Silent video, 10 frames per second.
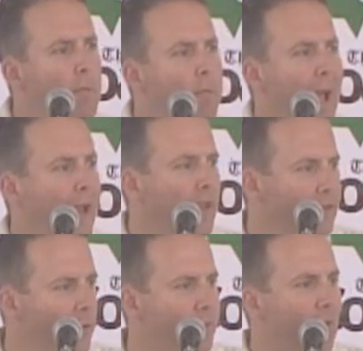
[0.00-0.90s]
back in
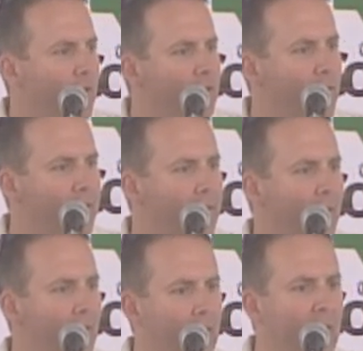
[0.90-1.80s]

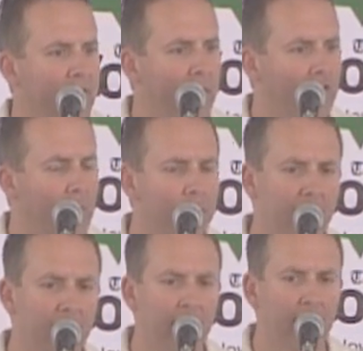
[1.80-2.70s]
2010, and I did jump in the
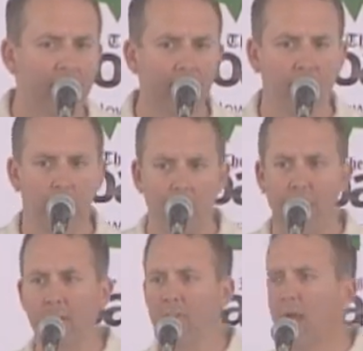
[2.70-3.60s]
2nd District
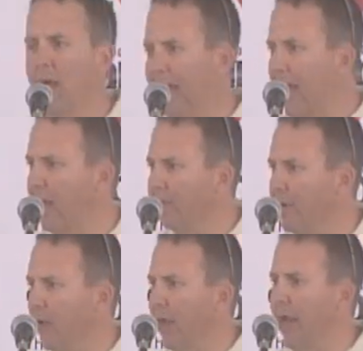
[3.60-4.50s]
race. I got in
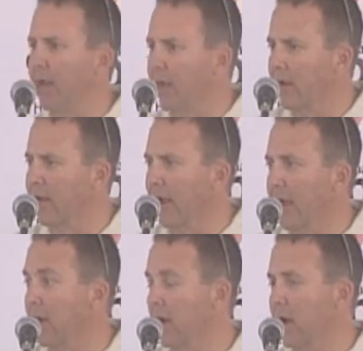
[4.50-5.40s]
very late
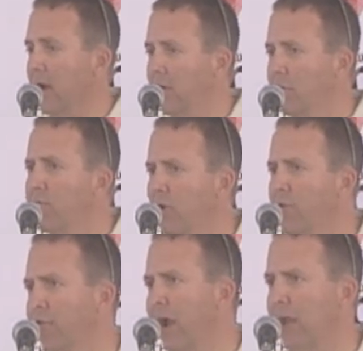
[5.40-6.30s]
and
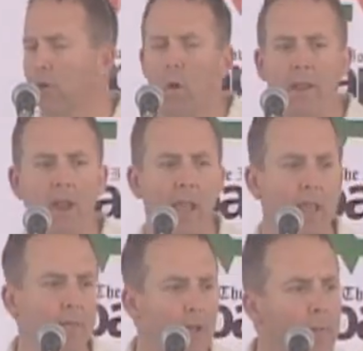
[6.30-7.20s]
frankly, quite
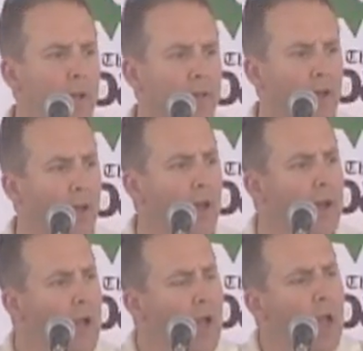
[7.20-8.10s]
naively. But
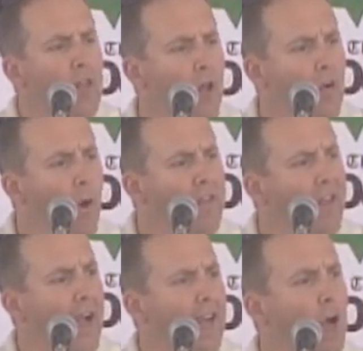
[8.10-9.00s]
the one
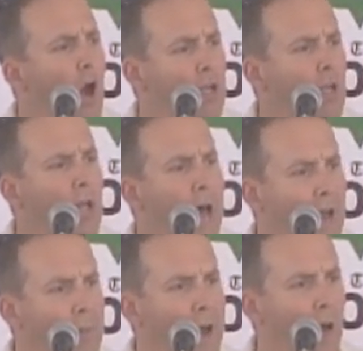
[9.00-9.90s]
thing I talked a lot
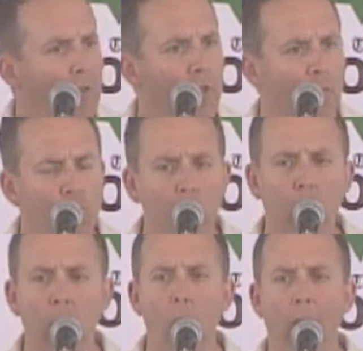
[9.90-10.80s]
about that
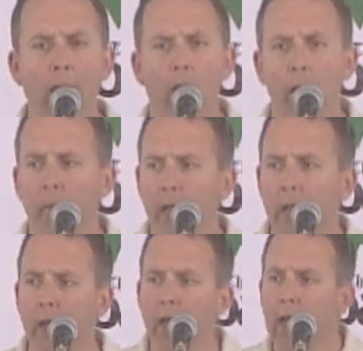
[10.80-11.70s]
really weighed on me
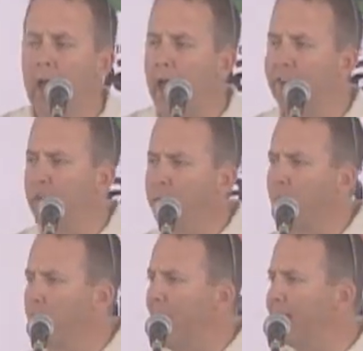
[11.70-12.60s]
is the
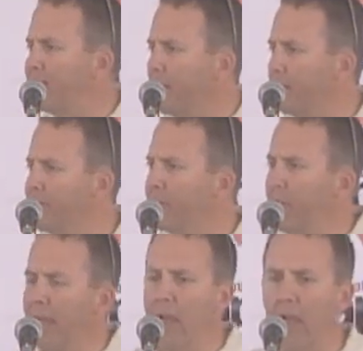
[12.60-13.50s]
progressives.
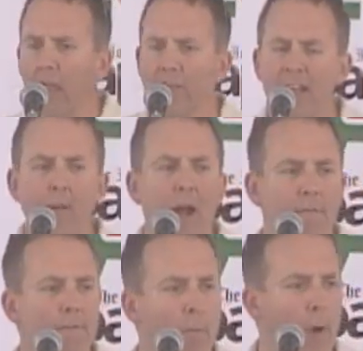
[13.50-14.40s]
Think about a
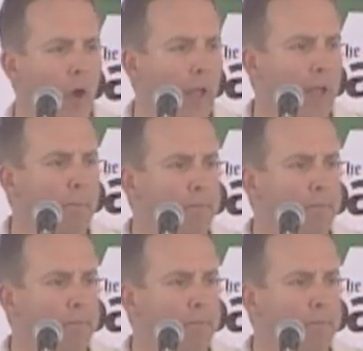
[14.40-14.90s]
football game.